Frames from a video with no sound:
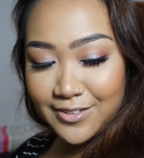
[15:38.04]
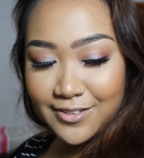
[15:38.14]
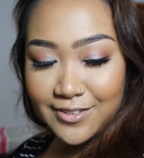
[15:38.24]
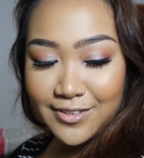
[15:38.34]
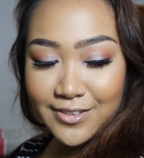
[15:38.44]

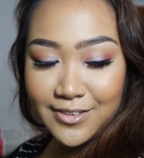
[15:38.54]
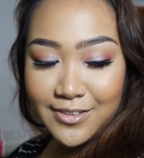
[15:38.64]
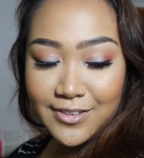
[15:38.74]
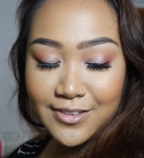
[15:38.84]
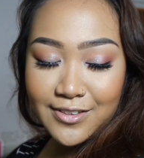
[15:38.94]
So
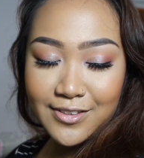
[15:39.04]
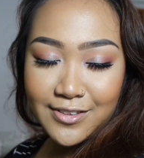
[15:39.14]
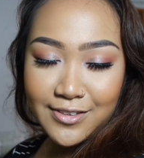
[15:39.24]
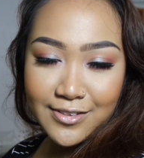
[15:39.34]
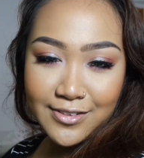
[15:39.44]
this is
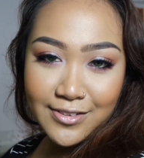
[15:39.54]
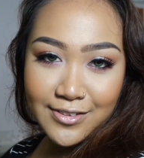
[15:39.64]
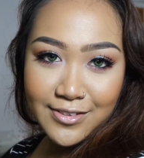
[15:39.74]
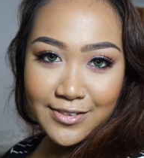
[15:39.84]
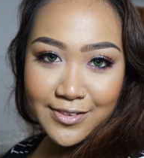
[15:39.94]
my
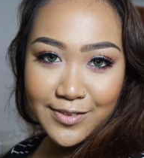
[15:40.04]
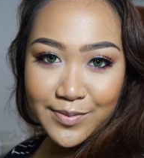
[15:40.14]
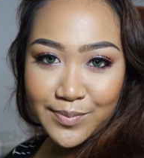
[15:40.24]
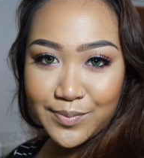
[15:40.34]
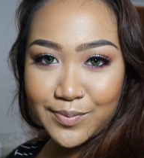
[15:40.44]
finished makeup
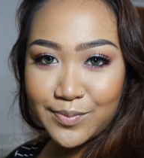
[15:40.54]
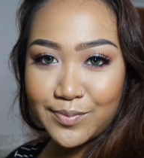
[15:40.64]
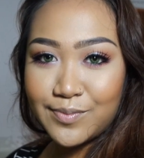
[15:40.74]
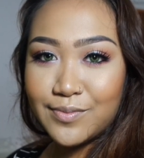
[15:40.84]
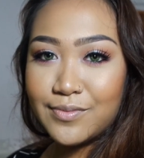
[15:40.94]
look,
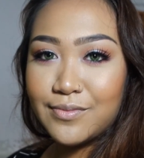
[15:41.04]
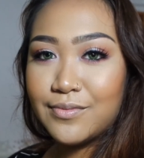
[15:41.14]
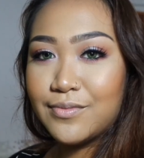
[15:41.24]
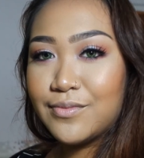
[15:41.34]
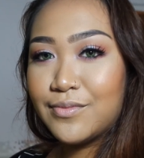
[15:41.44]
and I really
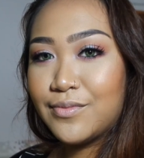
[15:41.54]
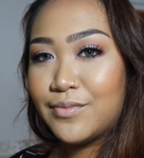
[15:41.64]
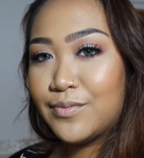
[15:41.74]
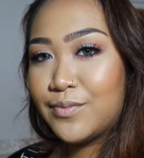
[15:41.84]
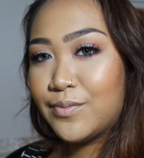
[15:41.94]
hope you
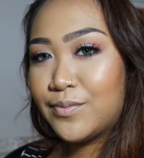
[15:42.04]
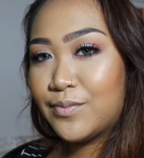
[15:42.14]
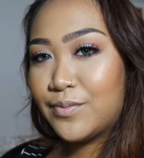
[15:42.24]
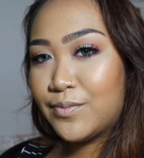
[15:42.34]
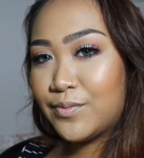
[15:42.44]
guys
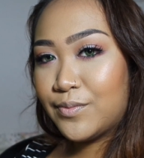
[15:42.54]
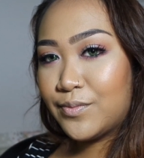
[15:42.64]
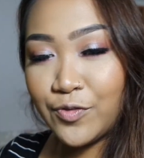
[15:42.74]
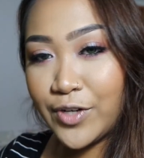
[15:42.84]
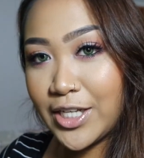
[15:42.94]
enjoy it.
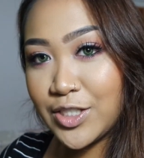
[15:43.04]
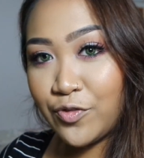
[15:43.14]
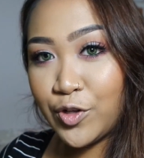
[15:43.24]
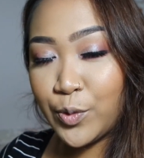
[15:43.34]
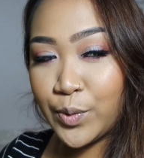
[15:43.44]
Don't forget
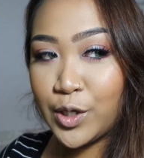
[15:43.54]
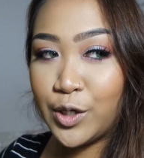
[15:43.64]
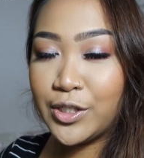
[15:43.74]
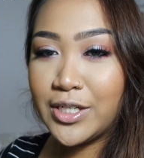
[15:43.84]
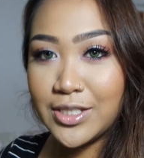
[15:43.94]
to follow me
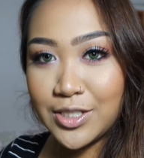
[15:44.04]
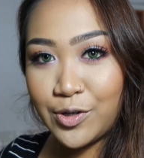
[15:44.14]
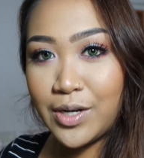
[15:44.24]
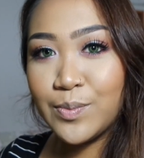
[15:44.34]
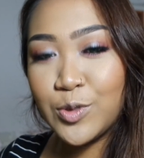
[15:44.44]
on
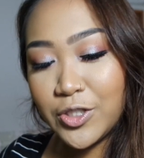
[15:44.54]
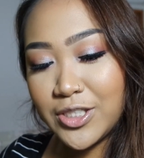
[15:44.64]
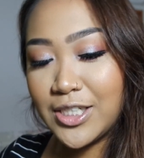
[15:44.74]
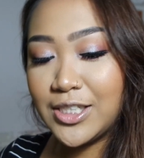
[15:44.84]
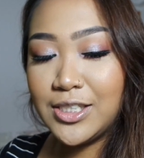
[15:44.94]
Instagram,
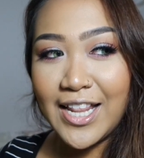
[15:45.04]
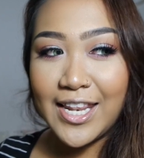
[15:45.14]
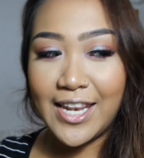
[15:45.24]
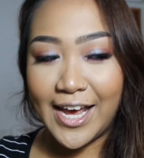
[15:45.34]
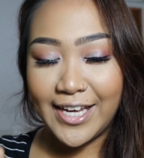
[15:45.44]
Twitter,
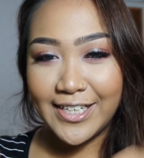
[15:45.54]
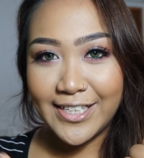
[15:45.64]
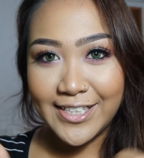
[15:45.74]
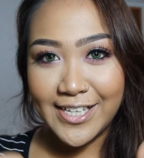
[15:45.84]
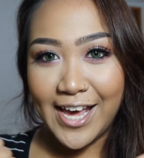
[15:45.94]

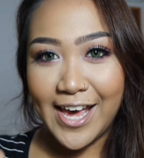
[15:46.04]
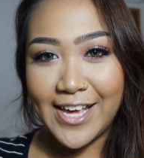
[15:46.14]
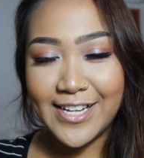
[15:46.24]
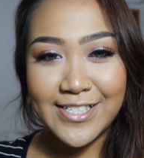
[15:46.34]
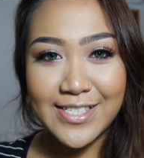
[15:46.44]
like
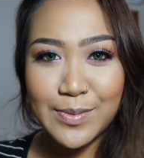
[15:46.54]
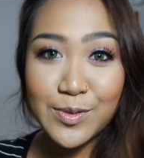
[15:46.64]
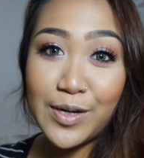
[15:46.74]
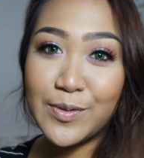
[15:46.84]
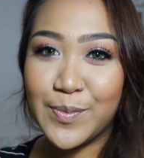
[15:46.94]
and
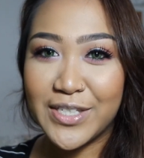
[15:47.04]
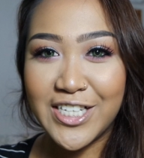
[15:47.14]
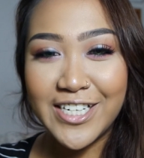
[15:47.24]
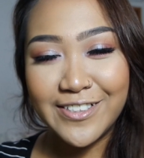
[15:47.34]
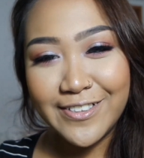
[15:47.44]
subscribe to my
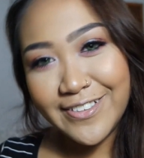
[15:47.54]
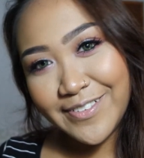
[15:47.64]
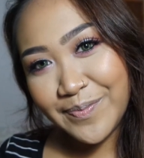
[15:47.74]
channel.